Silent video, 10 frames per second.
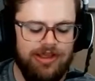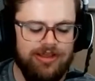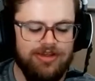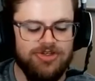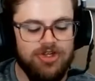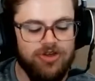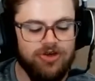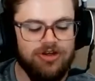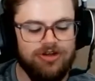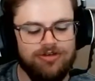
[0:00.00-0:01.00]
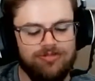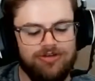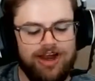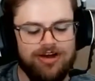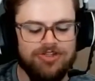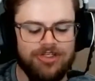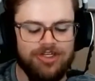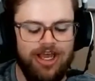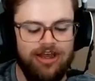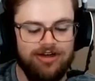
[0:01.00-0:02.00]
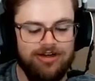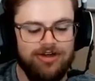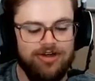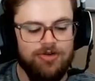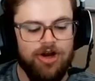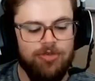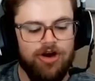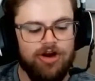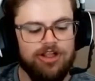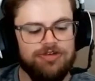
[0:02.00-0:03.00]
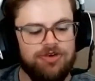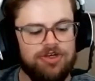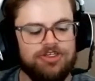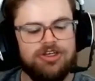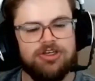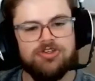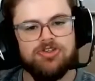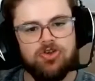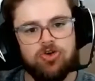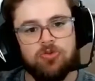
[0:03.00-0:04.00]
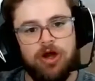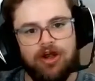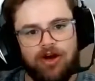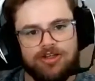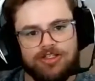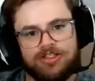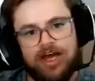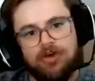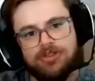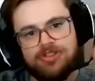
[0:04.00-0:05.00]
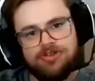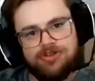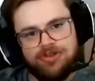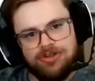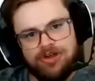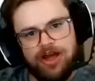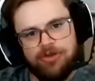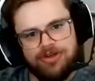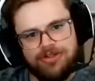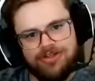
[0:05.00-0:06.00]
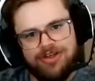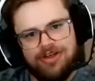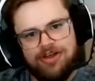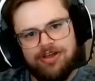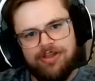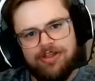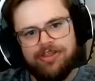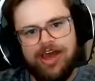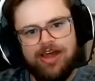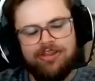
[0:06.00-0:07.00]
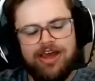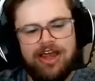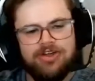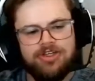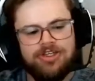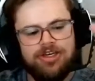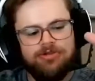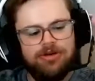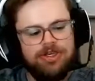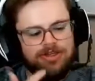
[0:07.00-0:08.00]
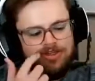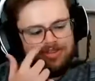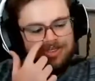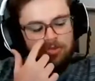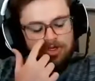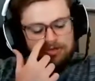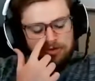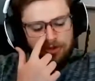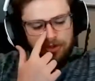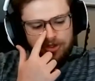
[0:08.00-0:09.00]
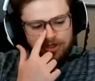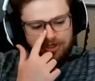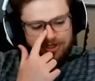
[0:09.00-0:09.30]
because there's other factors to that. Primarily, if you need to consume across thousands of different topics, that actually can be somewhat difficult.